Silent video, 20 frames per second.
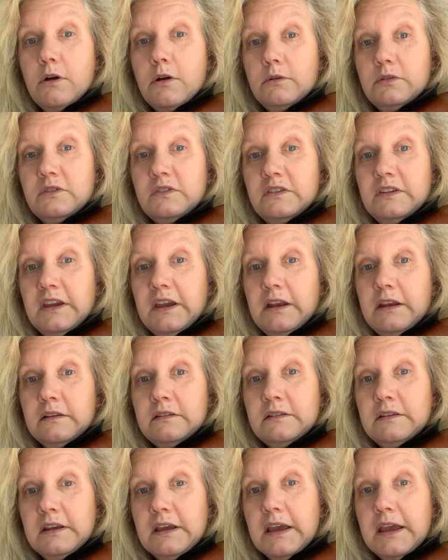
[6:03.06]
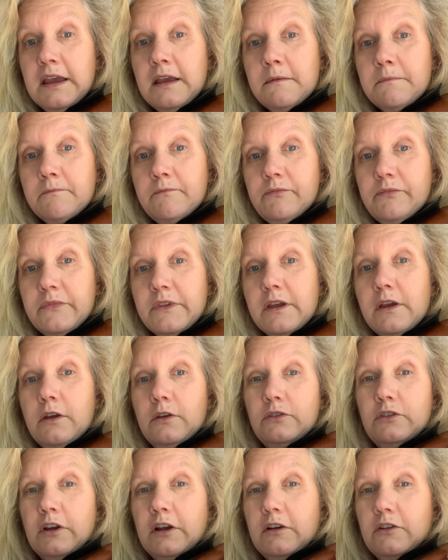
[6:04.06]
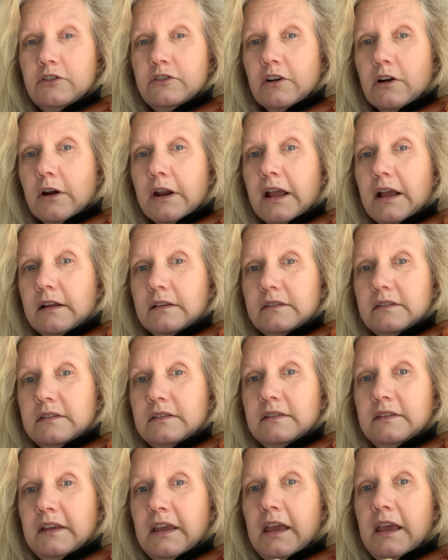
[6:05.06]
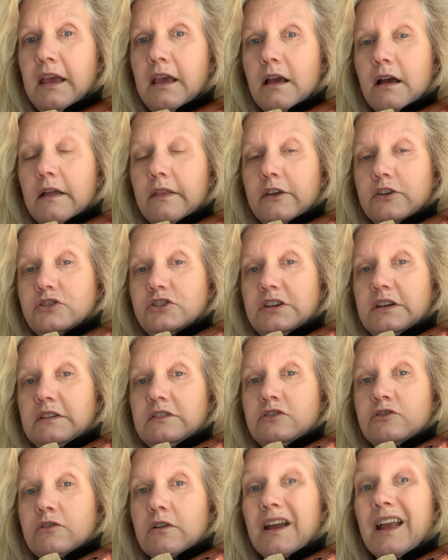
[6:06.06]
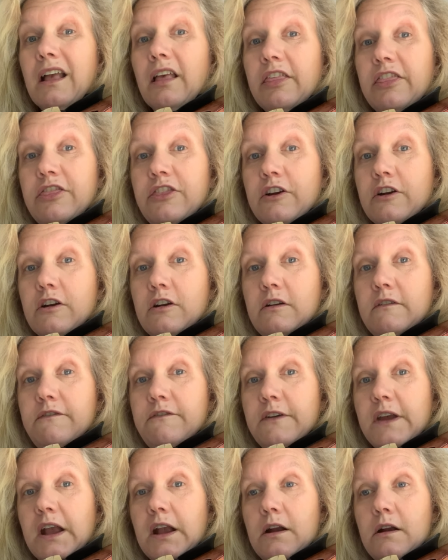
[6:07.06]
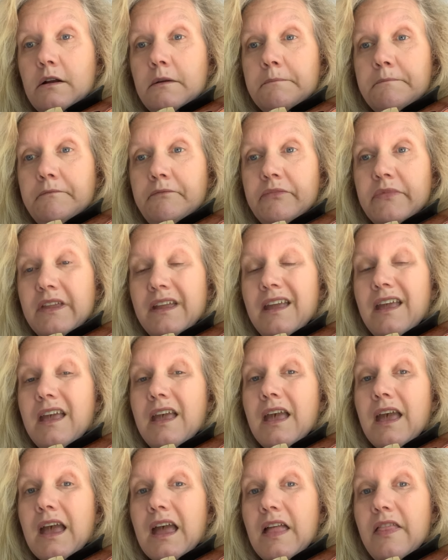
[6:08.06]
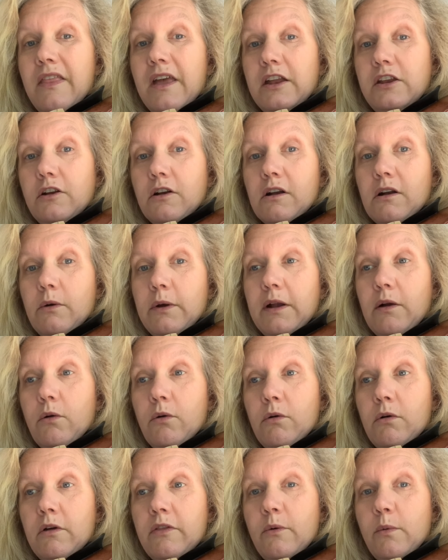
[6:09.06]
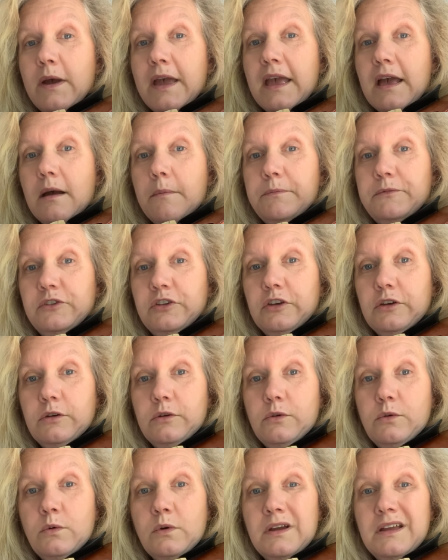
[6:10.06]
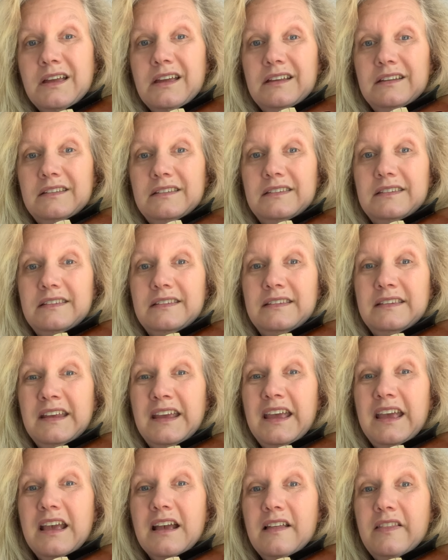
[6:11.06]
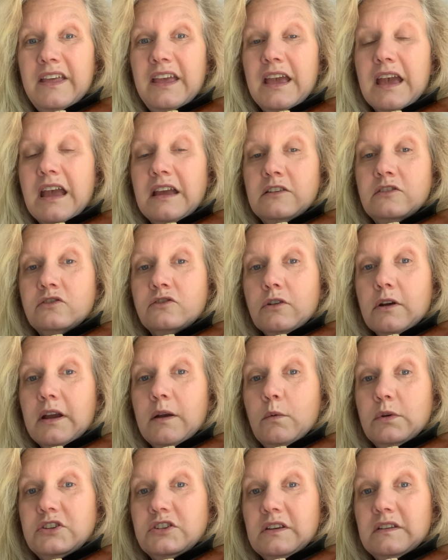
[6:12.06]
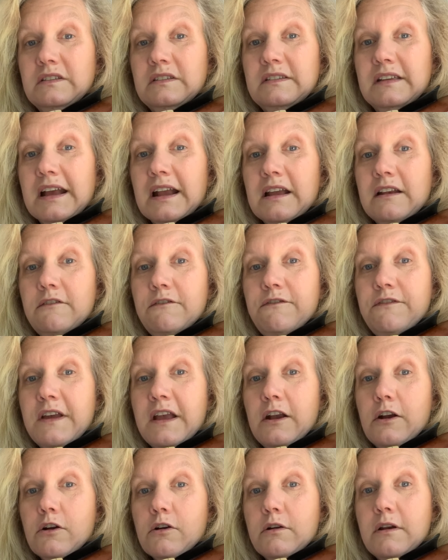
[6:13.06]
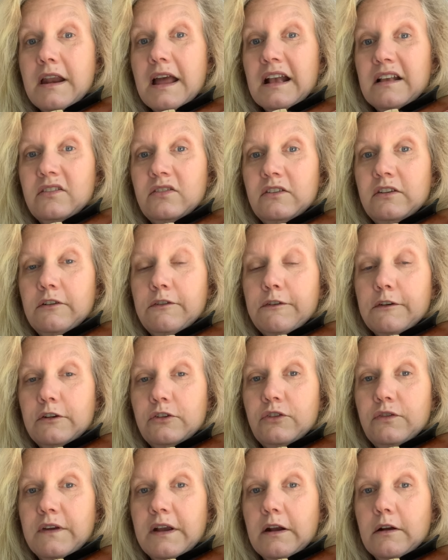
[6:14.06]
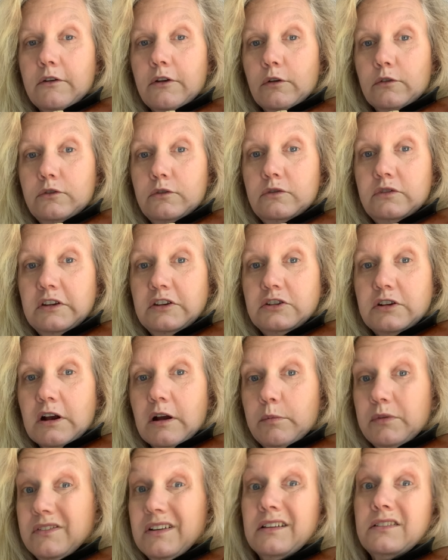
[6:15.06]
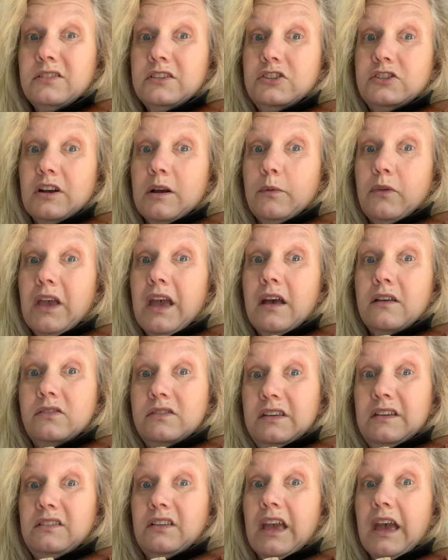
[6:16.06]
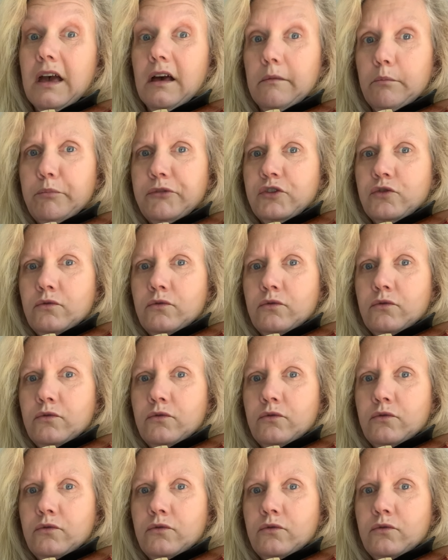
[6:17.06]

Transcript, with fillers: go C to C. So you're starting on C on the G string, third finger, and then you're going all the way up to C on the A string, which is second finger next to first finger. Don't do C sharp. It's not C sharp scale, C scale.